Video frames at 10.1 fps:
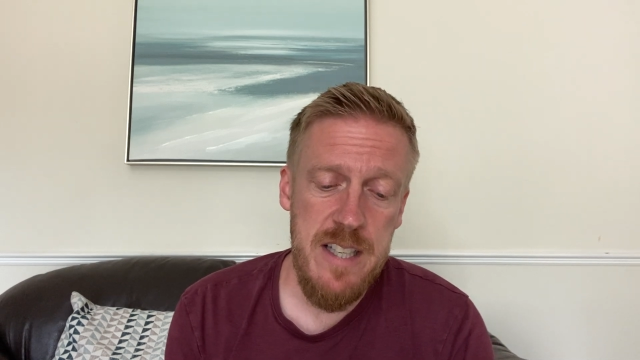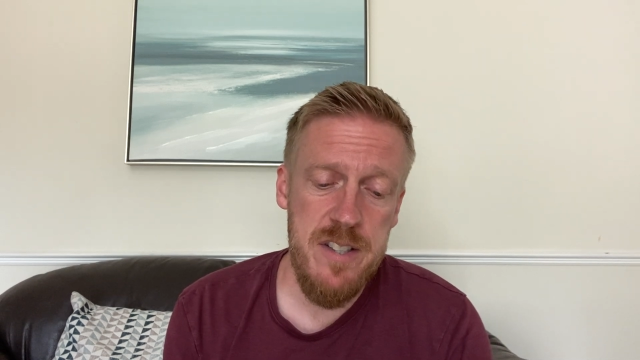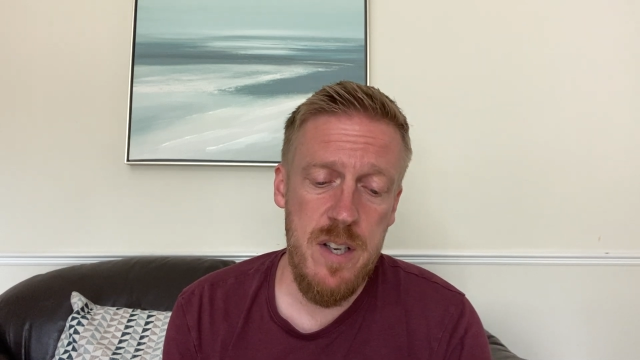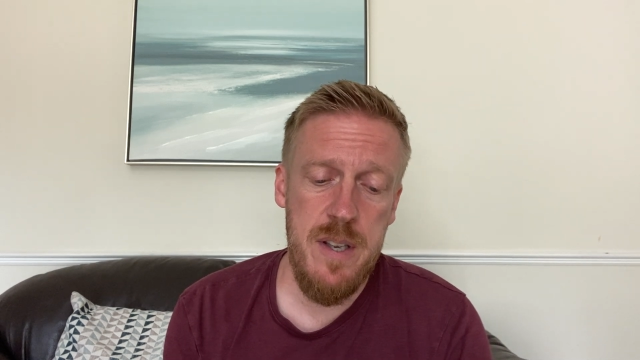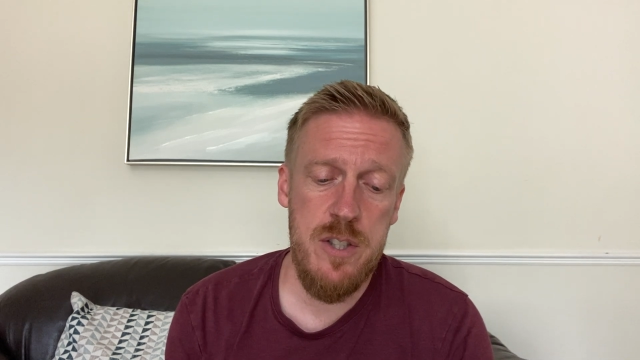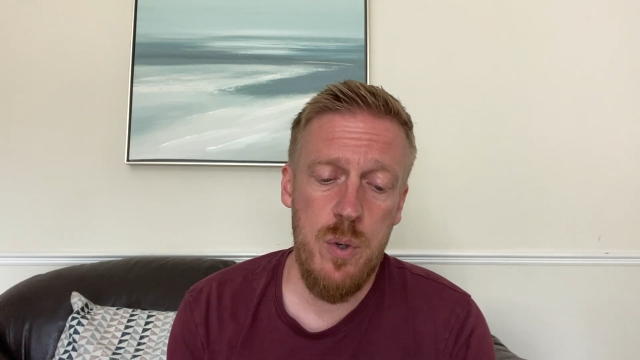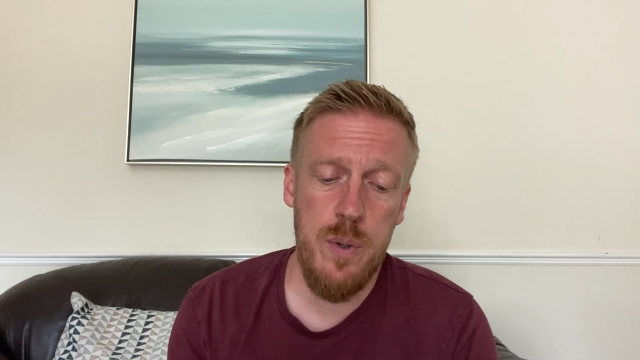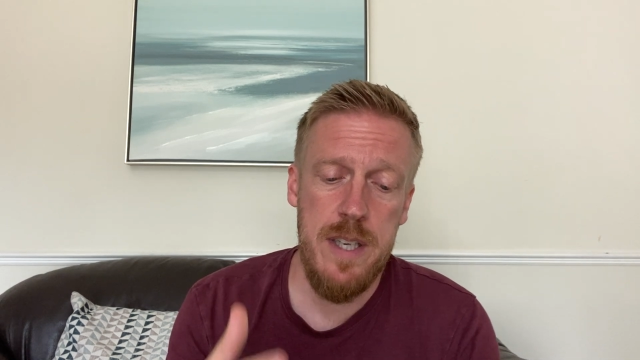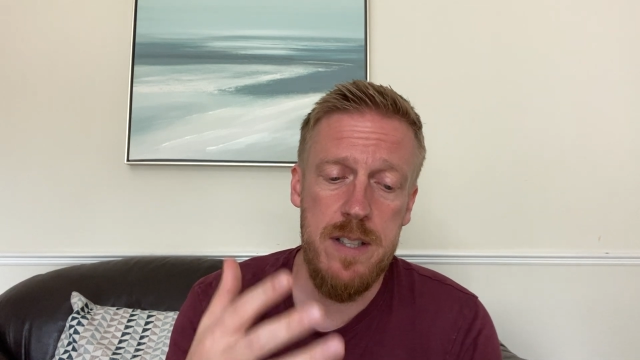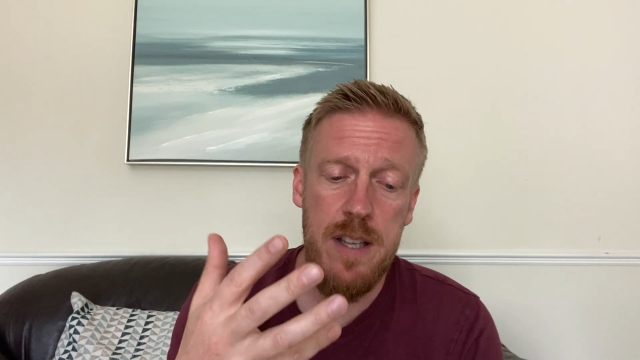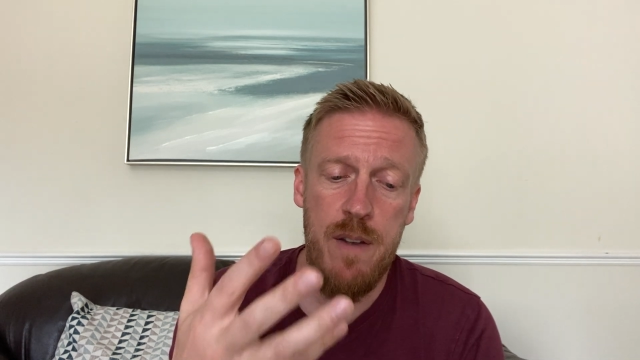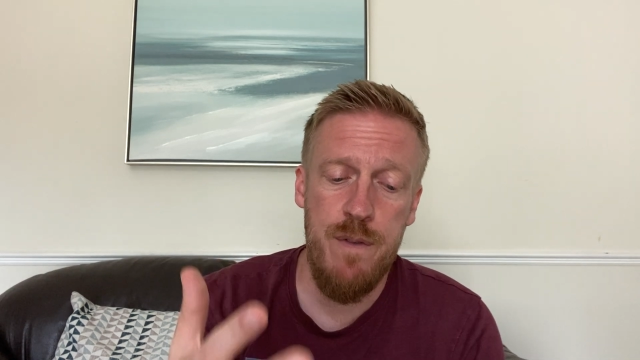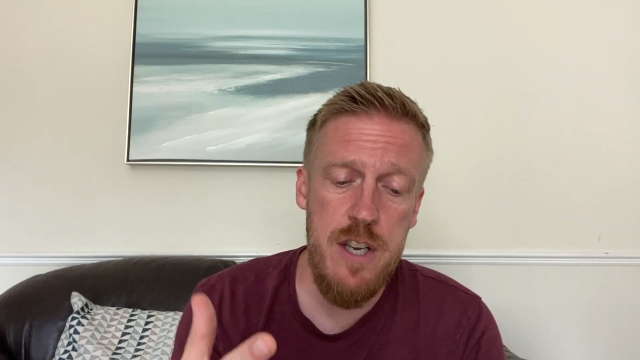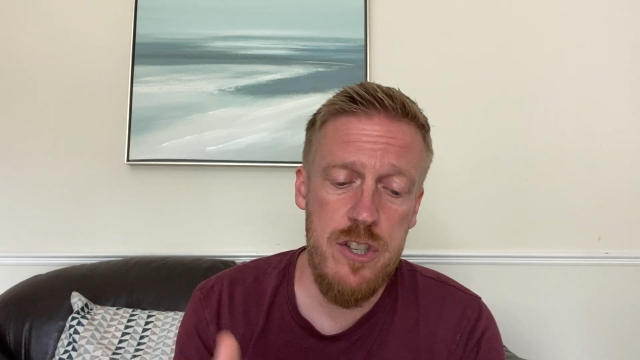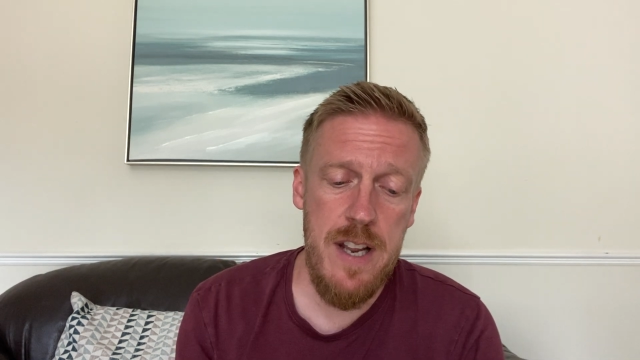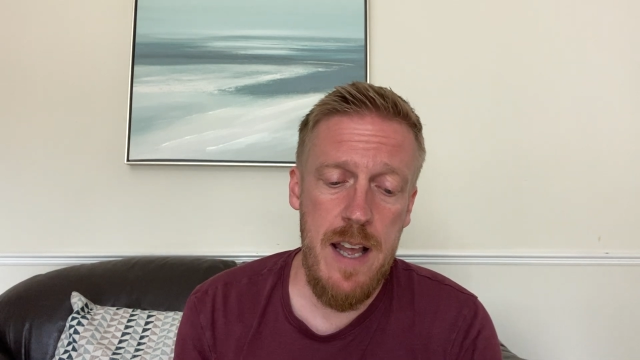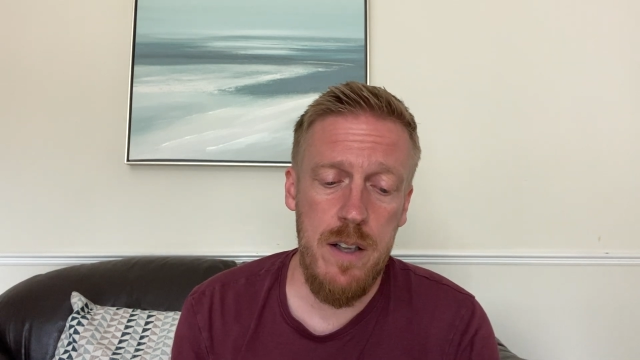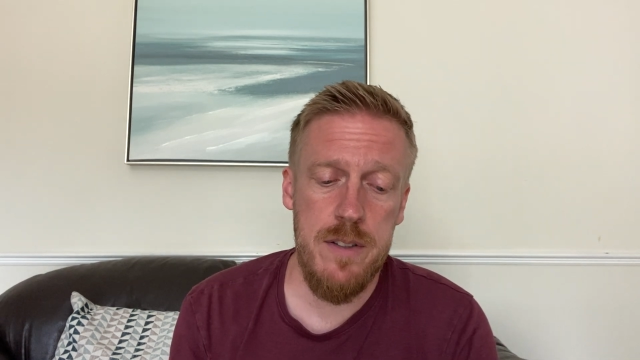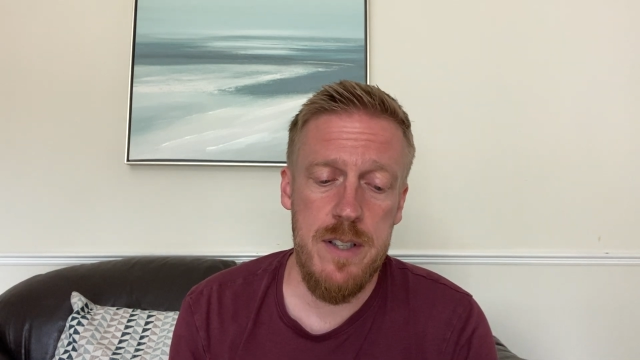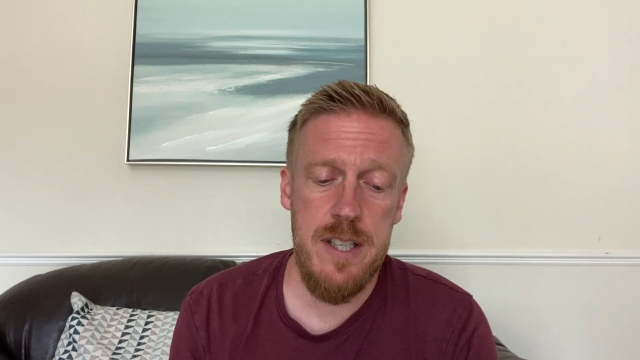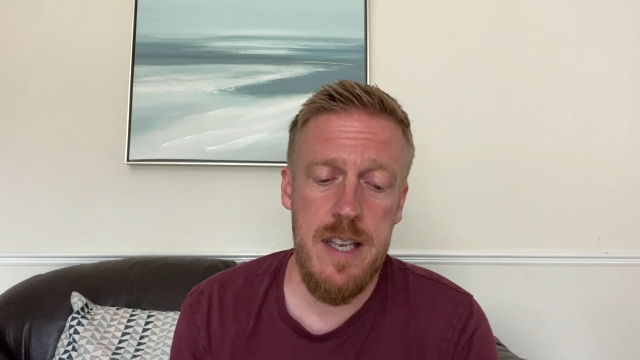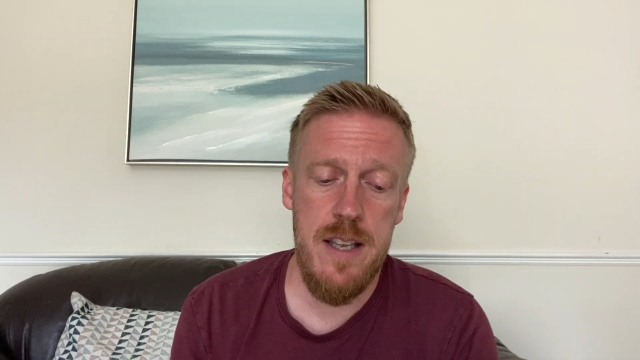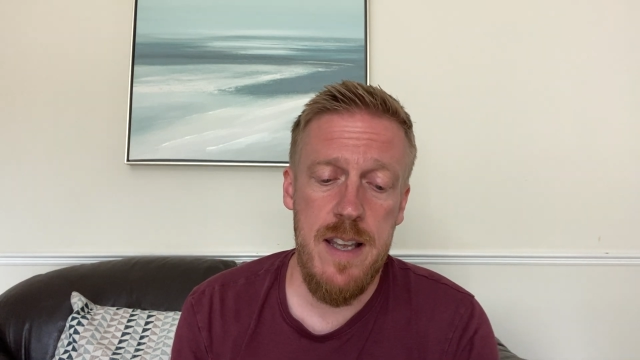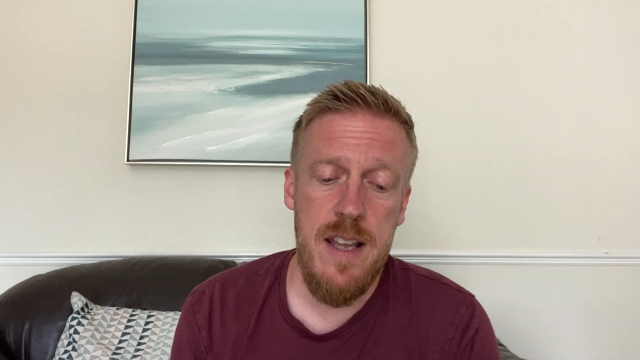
So he's talking to the Ephesian elders here.